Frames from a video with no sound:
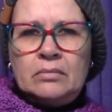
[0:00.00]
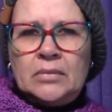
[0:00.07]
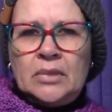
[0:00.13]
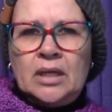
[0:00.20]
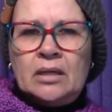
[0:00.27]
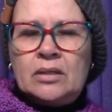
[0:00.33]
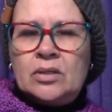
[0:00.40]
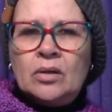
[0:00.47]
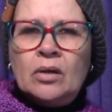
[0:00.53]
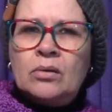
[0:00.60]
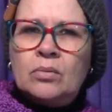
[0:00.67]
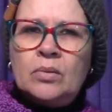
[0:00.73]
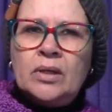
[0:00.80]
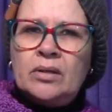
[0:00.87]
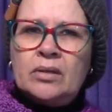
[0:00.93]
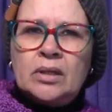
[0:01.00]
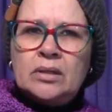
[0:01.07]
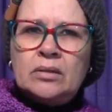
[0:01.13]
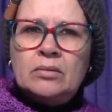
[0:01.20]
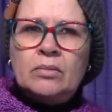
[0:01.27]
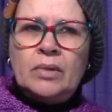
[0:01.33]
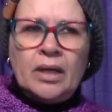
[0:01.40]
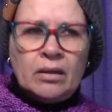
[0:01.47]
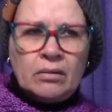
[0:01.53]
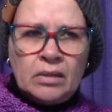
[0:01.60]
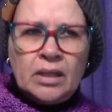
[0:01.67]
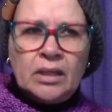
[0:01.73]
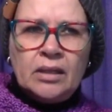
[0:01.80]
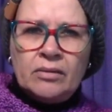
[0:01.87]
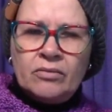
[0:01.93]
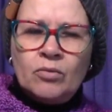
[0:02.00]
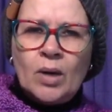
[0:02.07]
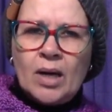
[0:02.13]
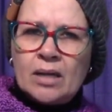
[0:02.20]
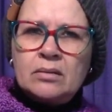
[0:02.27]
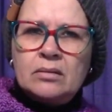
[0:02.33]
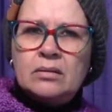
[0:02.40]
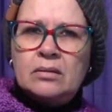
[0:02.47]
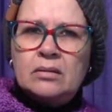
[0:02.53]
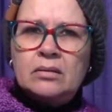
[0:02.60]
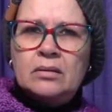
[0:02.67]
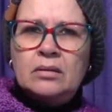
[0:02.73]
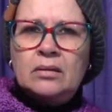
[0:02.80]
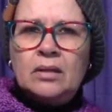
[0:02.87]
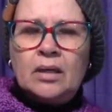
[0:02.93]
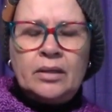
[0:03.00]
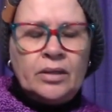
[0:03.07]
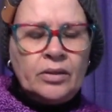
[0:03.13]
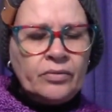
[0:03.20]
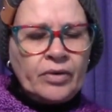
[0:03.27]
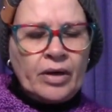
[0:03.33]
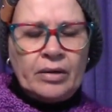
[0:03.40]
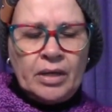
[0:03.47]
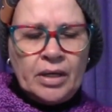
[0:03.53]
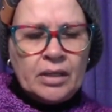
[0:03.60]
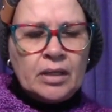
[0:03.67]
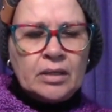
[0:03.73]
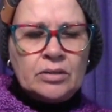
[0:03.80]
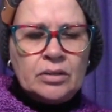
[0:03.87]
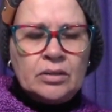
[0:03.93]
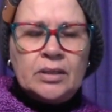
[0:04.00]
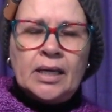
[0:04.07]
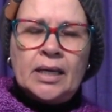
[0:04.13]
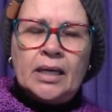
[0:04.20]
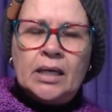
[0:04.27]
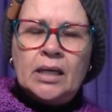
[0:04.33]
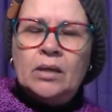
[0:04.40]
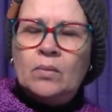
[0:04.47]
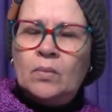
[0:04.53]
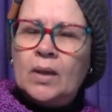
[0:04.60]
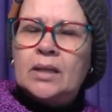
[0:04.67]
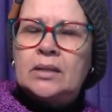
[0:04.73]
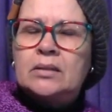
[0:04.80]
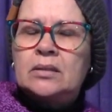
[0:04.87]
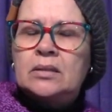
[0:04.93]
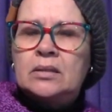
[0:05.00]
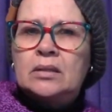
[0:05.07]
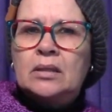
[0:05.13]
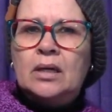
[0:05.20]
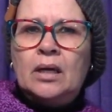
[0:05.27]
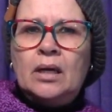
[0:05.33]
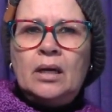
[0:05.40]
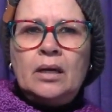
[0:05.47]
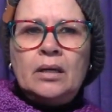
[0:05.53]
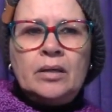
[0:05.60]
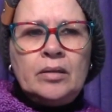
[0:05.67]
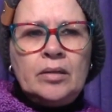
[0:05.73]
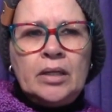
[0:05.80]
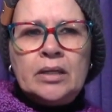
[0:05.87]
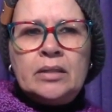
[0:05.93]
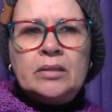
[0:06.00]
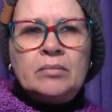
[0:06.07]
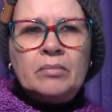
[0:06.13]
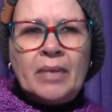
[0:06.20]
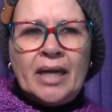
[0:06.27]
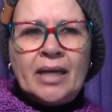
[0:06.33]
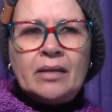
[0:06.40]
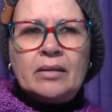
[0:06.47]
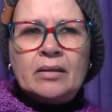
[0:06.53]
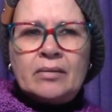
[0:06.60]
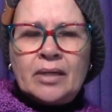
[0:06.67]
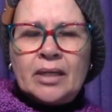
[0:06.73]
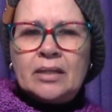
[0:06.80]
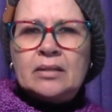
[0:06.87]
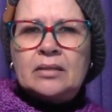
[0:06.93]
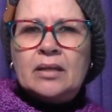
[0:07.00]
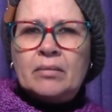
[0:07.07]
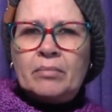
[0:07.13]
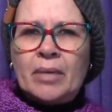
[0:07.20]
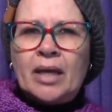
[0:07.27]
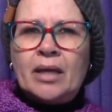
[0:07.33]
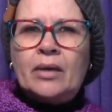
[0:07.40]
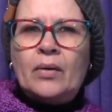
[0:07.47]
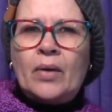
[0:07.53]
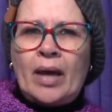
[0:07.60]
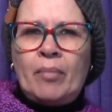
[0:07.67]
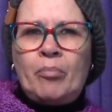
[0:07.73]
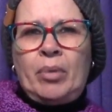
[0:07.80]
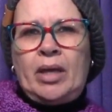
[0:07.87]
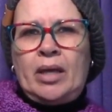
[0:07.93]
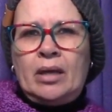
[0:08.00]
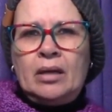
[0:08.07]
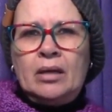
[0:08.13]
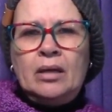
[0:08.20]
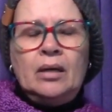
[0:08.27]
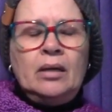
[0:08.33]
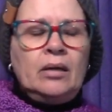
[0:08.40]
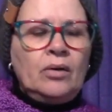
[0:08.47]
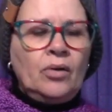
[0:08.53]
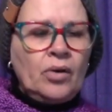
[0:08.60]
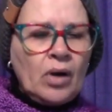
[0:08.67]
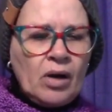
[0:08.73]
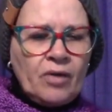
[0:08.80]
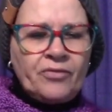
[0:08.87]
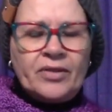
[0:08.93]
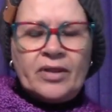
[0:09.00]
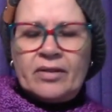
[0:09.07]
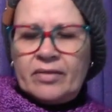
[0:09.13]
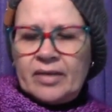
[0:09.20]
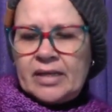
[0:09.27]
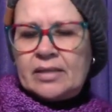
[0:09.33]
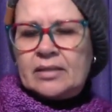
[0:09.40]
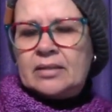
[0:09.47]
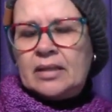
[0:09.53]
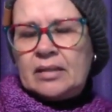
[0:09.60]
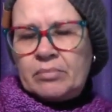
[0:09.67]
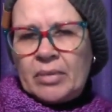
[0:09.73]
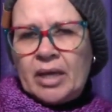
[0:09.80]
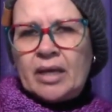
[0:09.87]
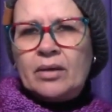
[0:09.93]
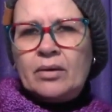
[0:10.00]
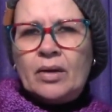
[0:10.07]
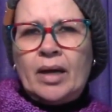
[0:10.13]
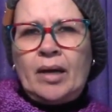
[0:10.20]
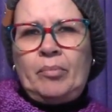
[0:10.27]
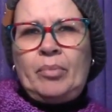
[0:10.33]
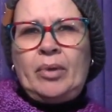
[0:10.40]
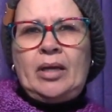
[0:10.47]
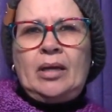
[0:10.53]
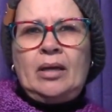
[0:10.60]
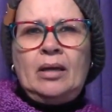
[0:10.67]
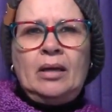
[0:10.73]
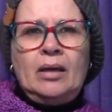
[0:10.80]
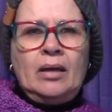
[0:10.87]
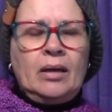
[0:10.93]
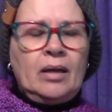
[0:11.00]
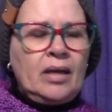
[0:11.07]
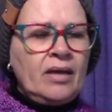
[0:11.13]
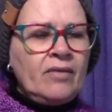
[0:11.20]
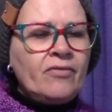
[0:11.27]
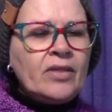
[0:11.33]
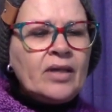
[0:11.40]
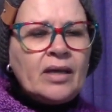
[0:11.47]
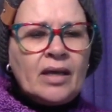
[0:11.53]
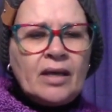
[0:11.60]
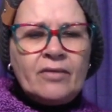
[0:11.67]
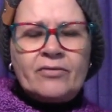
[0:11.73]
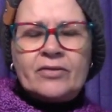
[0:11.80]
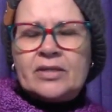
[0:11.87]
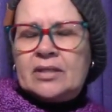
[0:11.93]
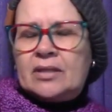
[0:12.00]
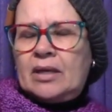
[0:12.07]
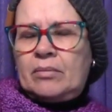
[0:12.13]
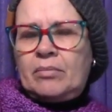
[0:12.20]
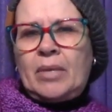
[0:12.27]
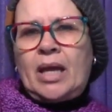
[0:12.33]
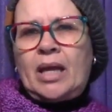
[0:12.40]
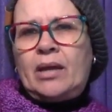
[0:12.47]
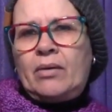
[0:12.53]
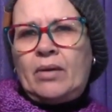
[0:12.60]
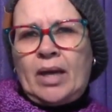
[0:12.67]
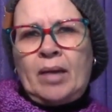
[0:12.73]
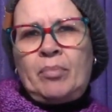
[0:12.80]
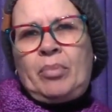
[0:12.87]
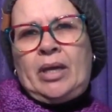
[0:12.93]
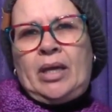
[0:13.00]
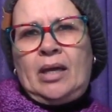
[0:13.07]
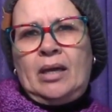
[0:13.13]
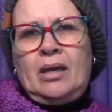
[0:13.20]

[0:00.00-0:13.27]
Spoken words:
It's not worth it. We only live once, and you've only got today once. You need to make the things that make you happy. Craft the things that make you happy. Give the gifts that make you happy.